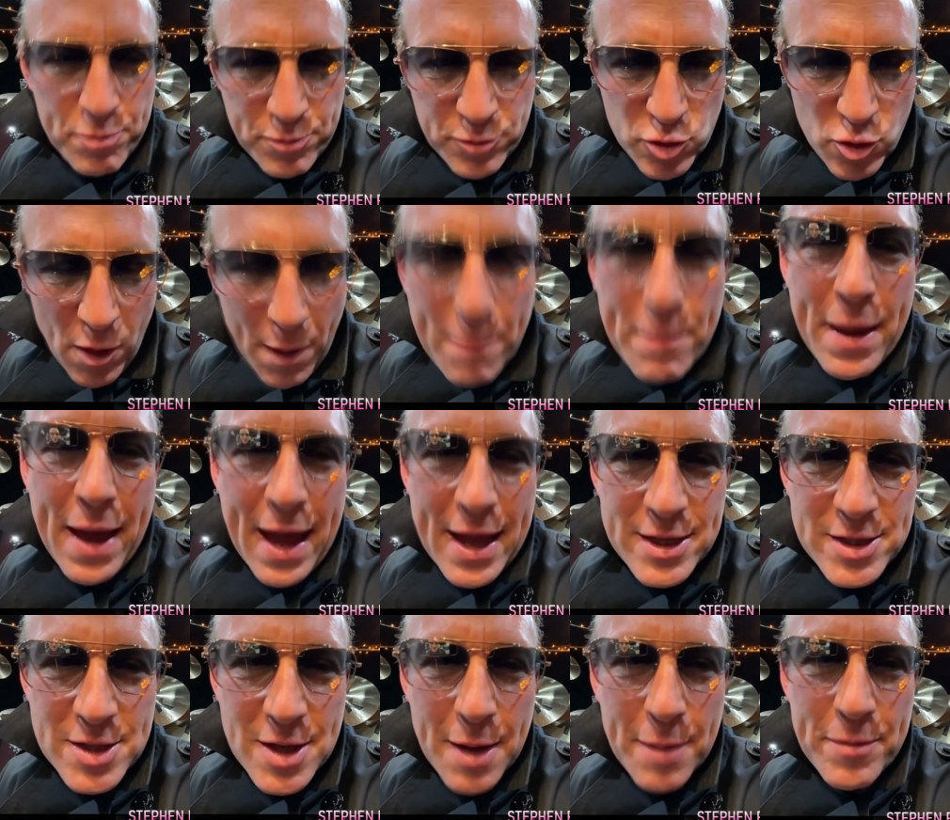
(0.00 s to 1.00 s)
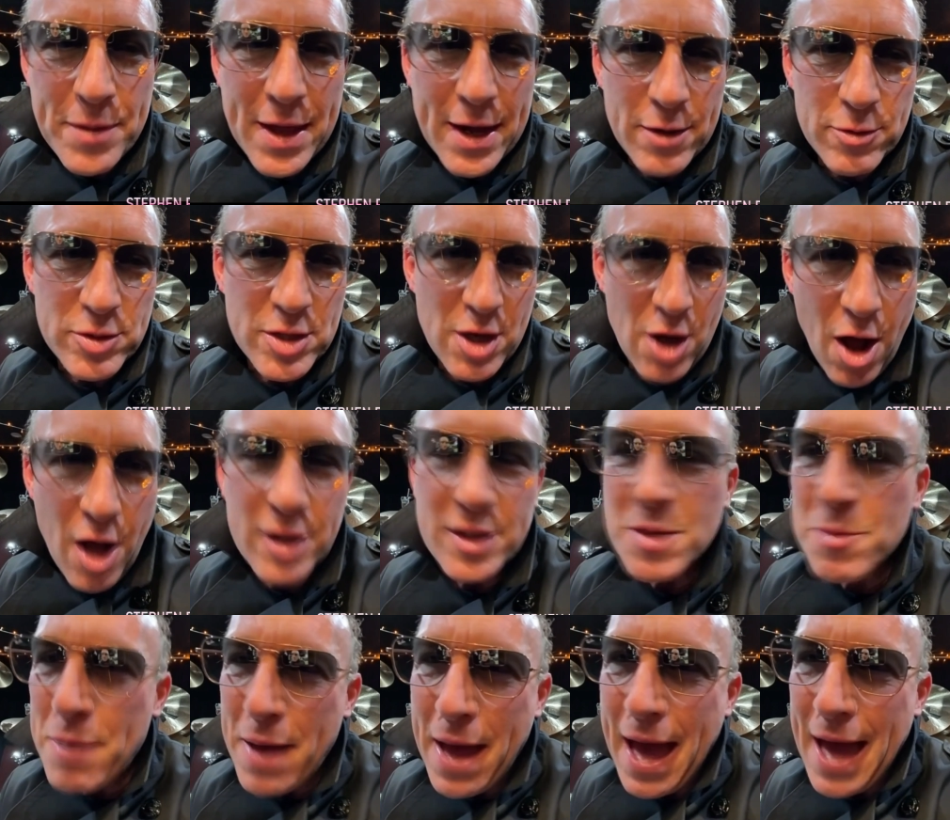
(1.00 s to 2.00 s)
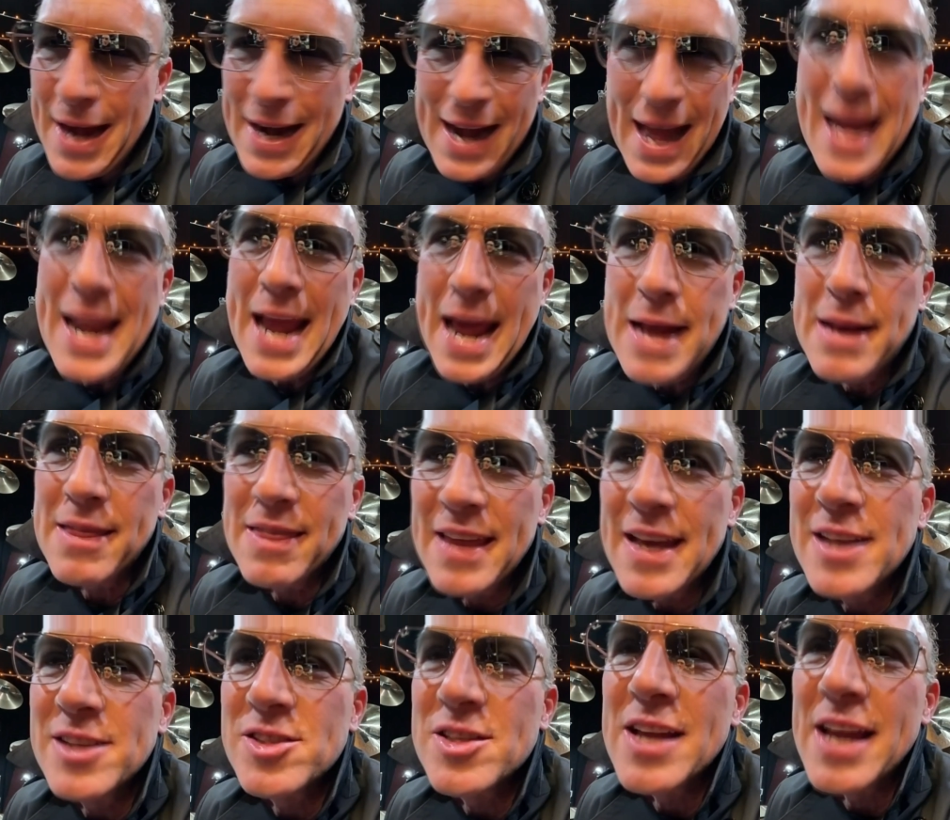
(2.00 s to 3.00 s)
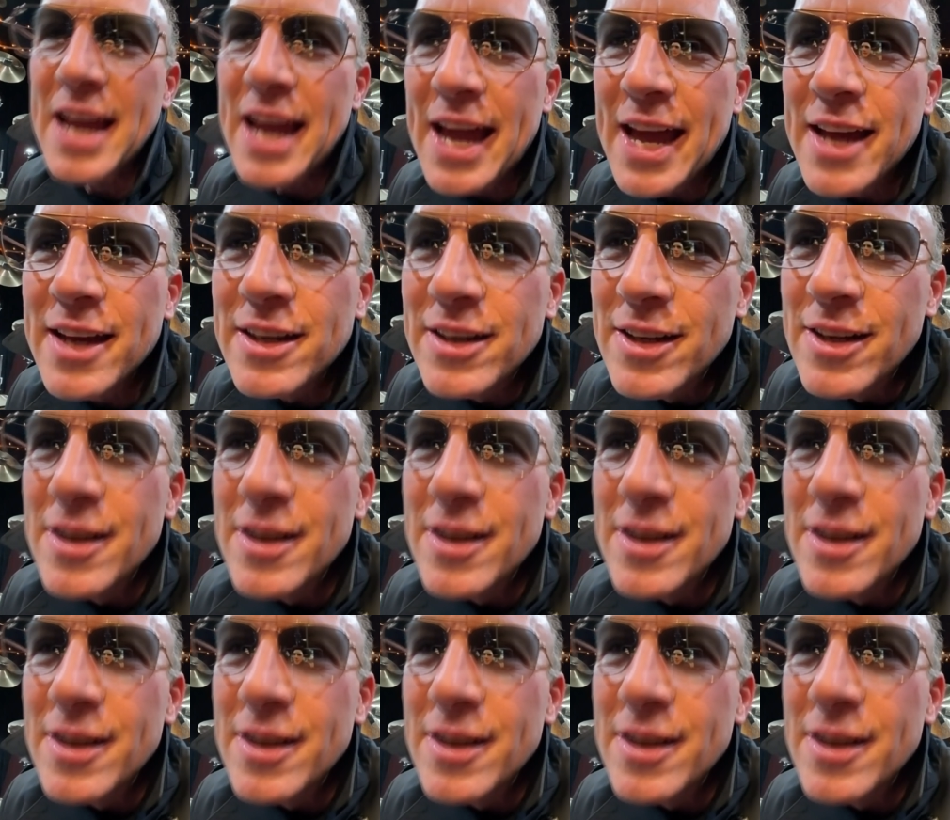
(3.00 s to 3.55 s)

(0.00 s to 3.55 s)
drum pads up that it was an octipad. It had 8 things to hit.